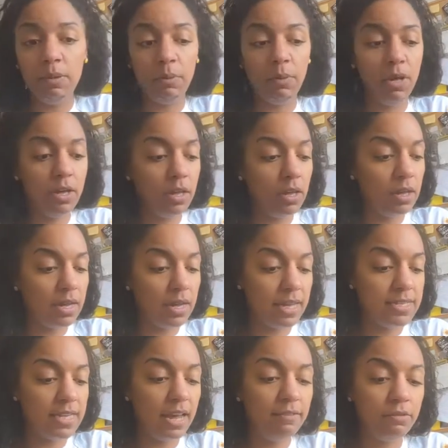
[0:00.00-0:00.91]
your work and
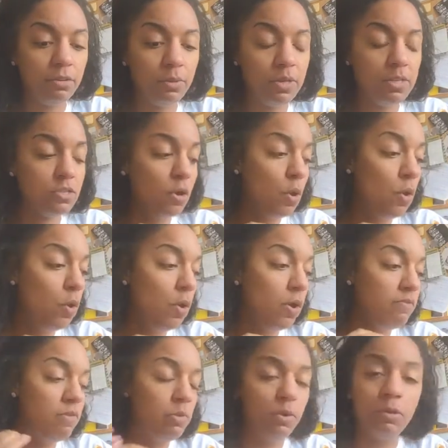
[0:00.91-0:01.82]
collect it afterwards,
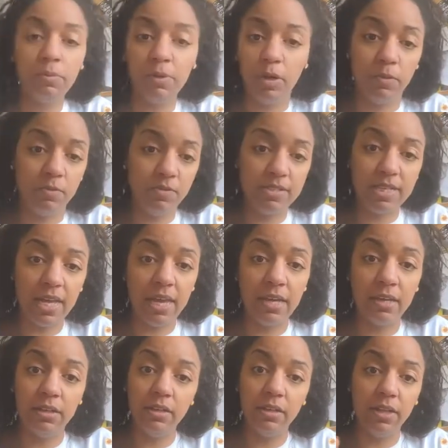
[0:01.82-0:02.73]
or if you want to put it up for
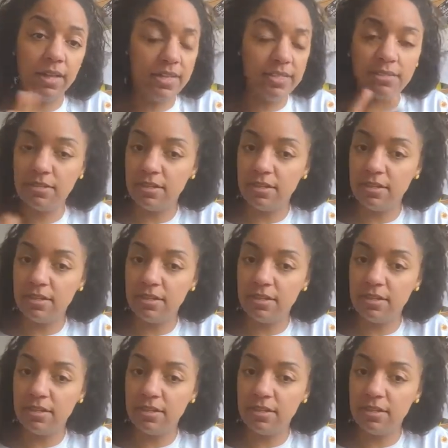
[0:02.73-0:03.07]
sale.